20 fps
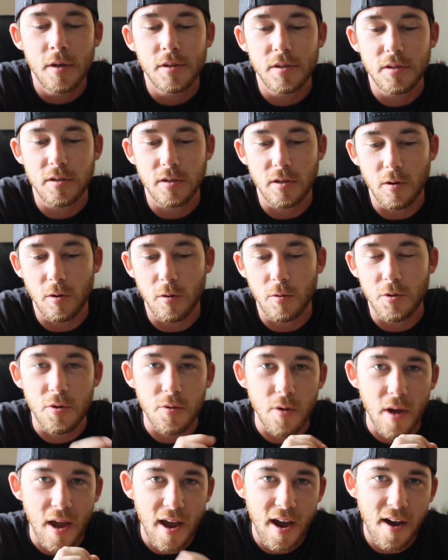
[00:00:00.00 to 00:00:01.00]
So
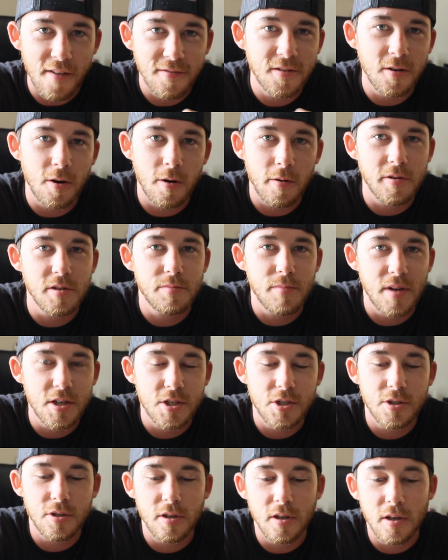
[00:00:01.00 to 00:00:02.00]
you have to always
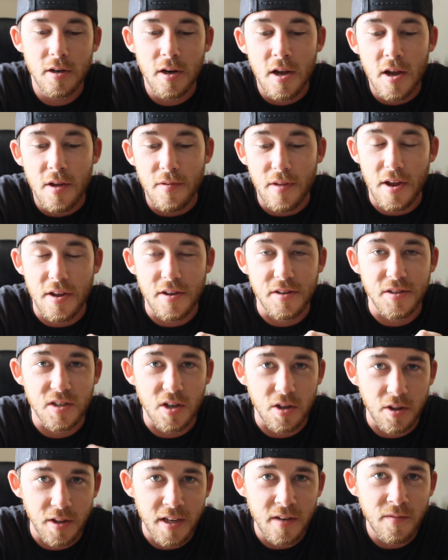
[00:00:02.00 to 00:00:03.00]
make sure that it's
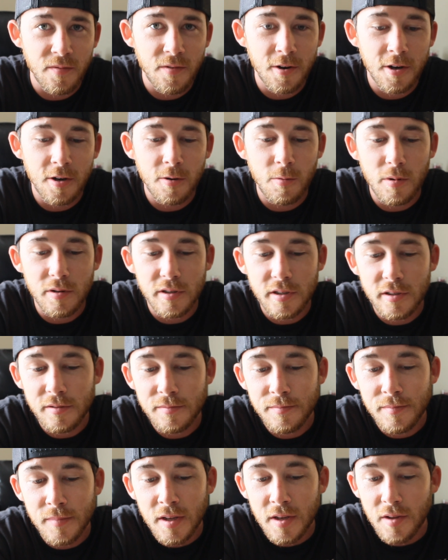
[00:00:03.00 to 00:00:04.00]
cleaned very
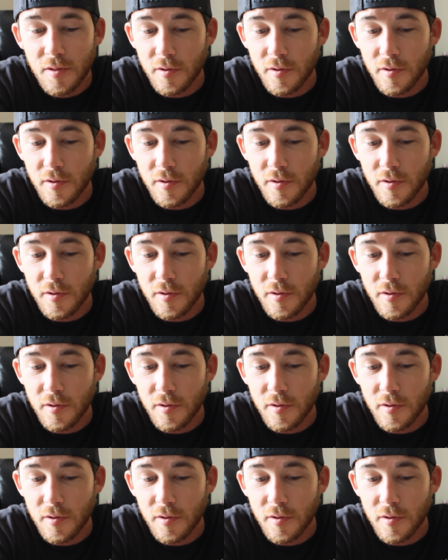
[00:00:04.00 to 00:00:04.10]
well.